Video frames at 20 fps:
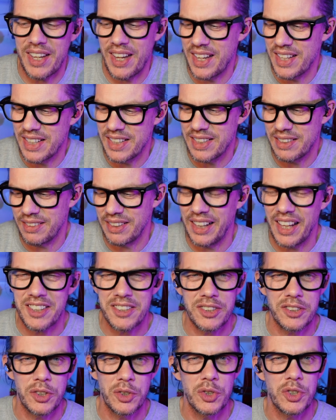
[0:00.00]
in
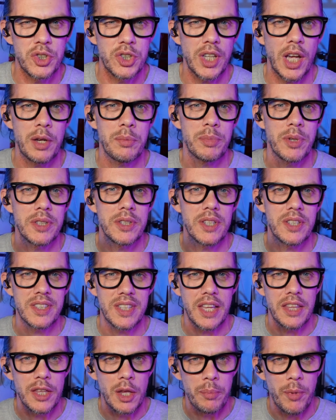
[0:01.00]
less good shape than you
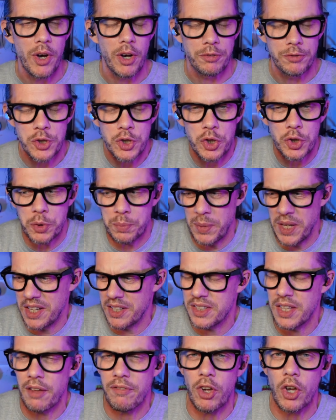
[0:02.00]
sent them off. Just
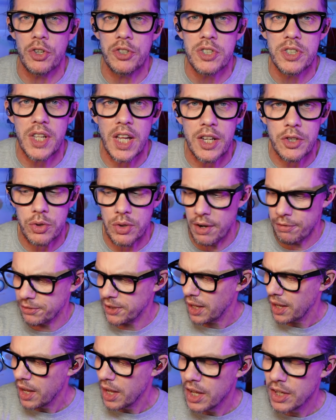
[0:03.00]
because they've got stick drift
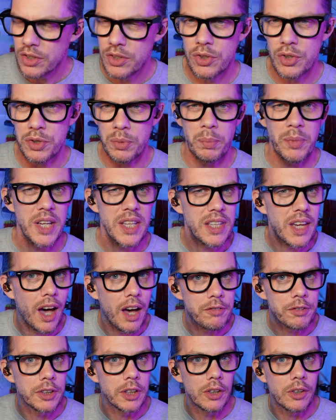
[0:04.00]
doesn't mean you
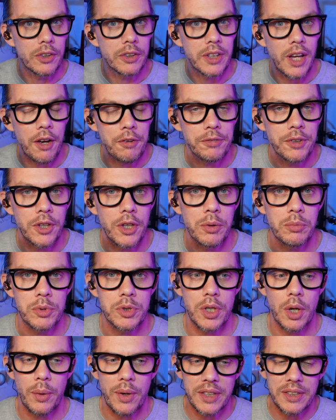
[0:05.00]
haven't looked after them.
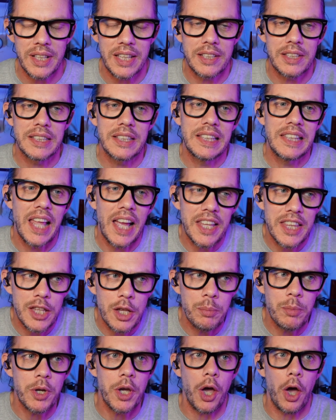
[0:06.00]
So letting
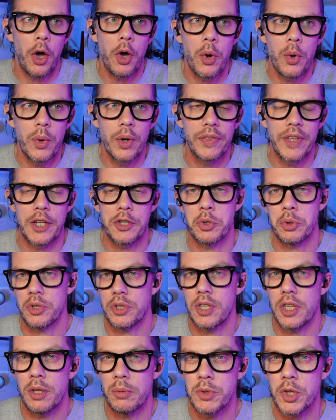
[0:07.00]
them go and then
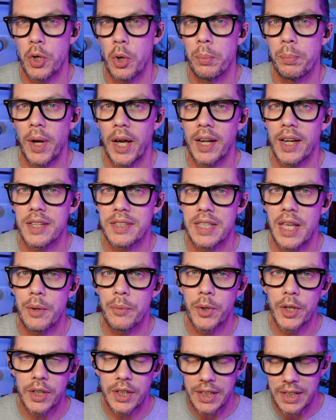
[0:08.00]
trusting them to come back as they
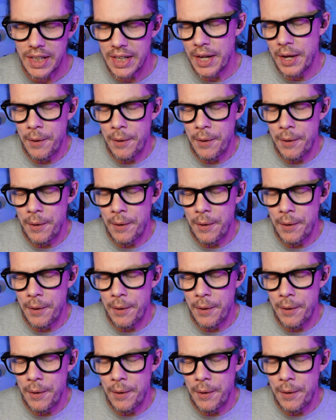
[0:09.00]
were